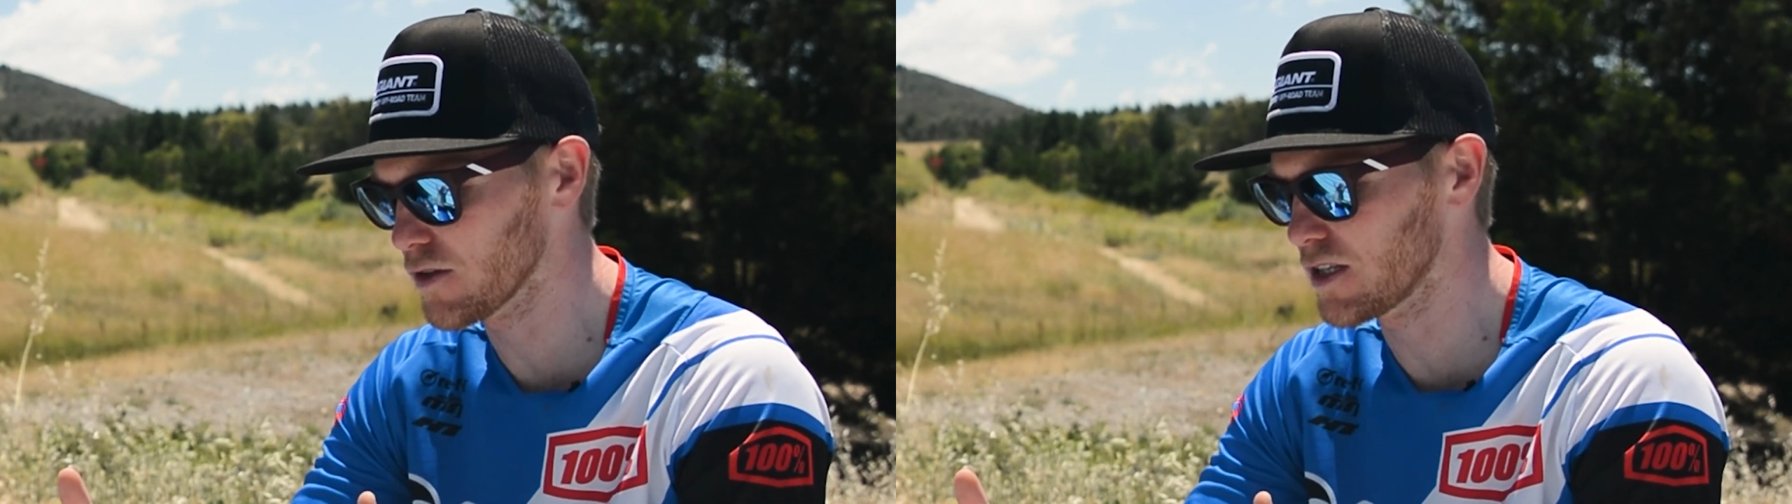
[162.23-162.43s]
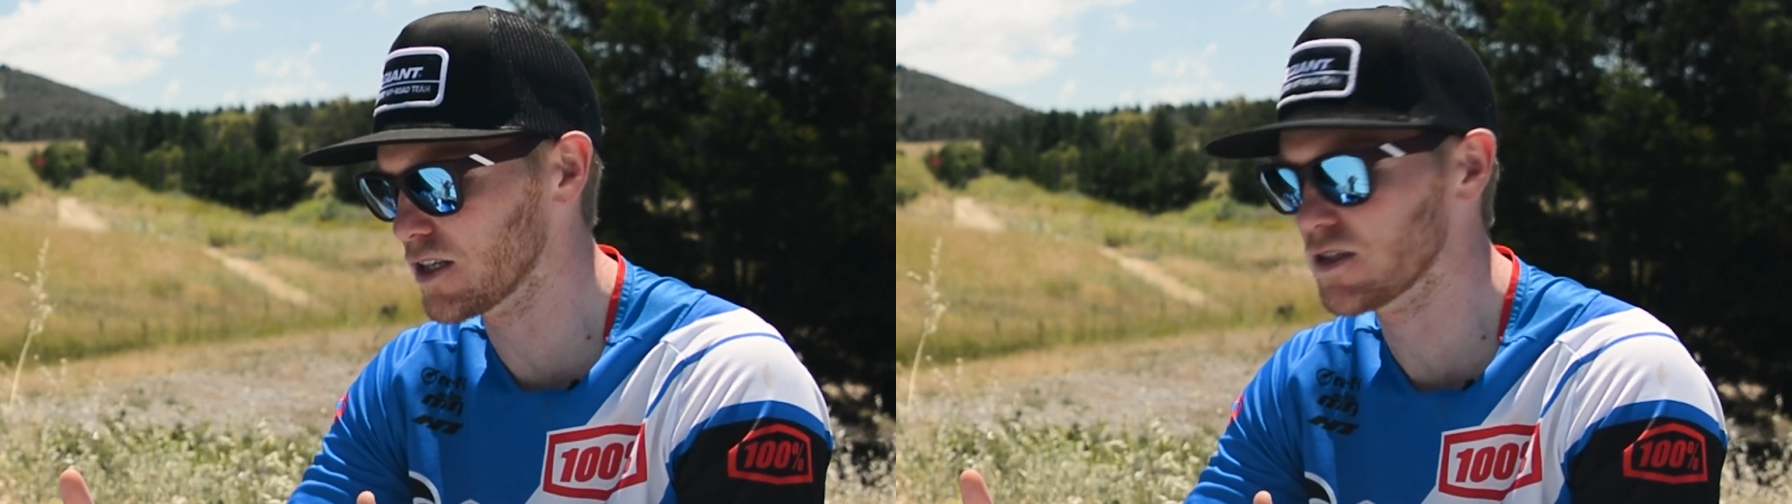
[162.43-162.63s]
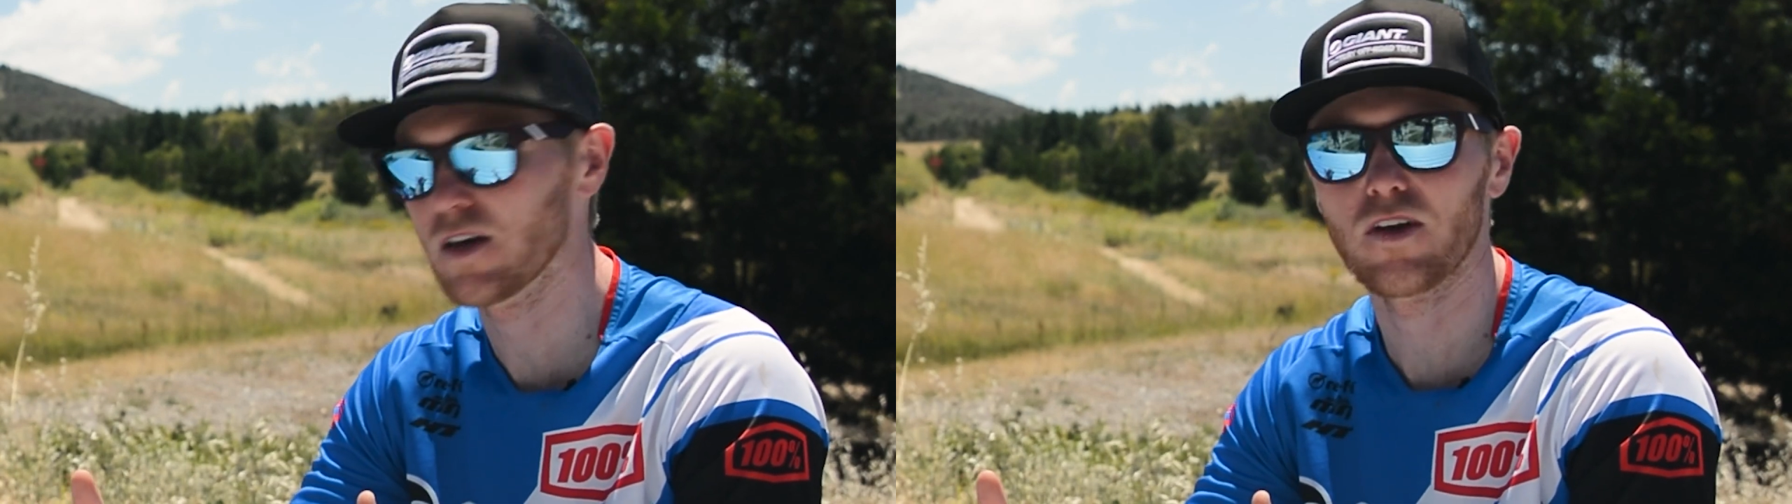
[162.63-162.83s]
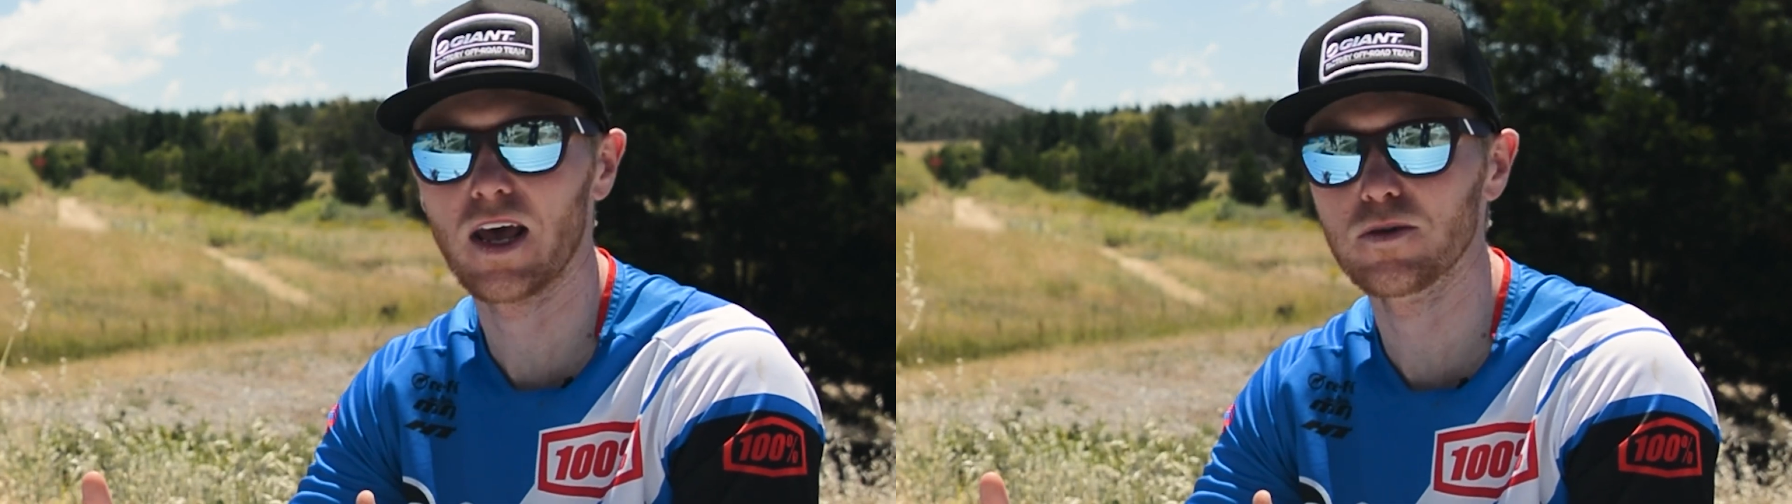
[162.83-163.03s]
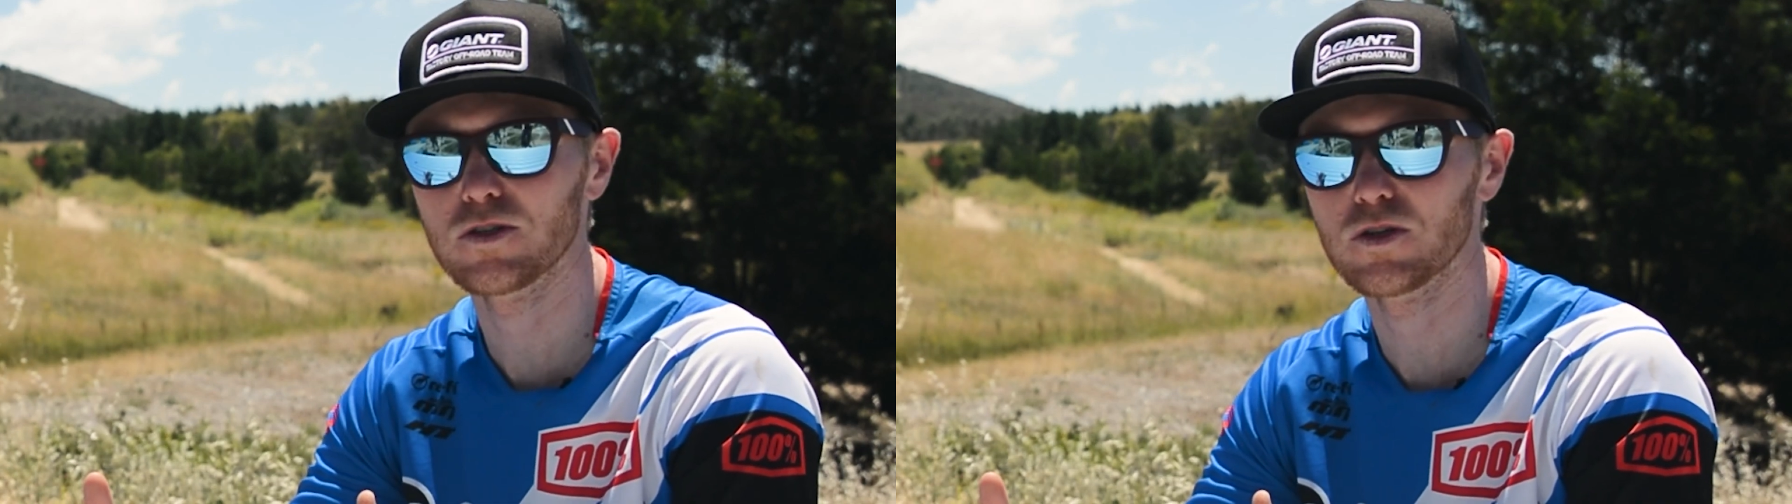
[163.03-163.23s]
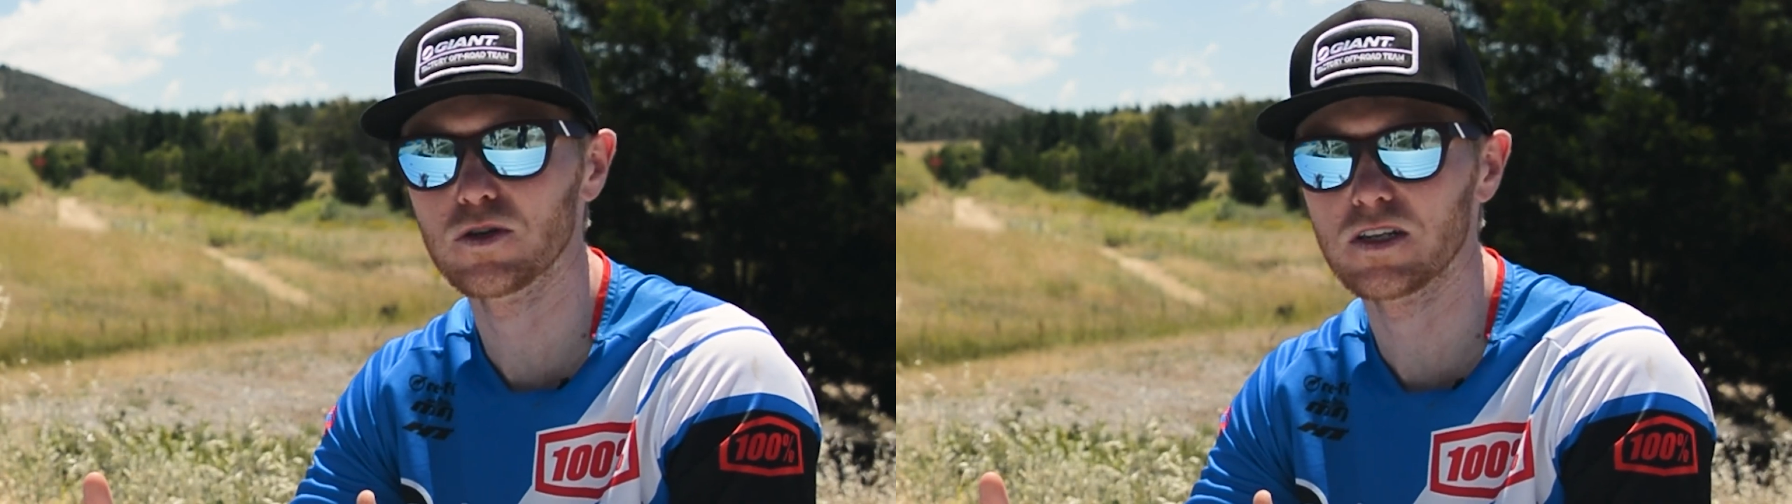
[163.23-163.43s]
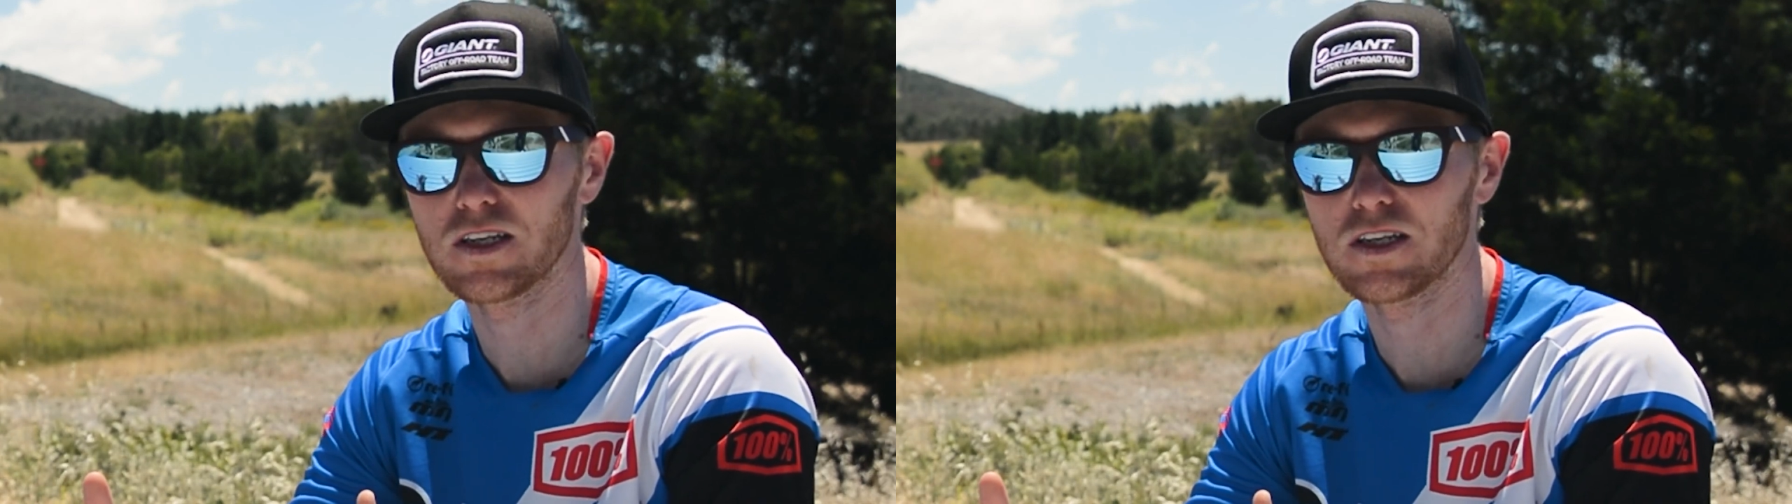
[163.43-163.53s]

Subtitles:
6-7 hours during the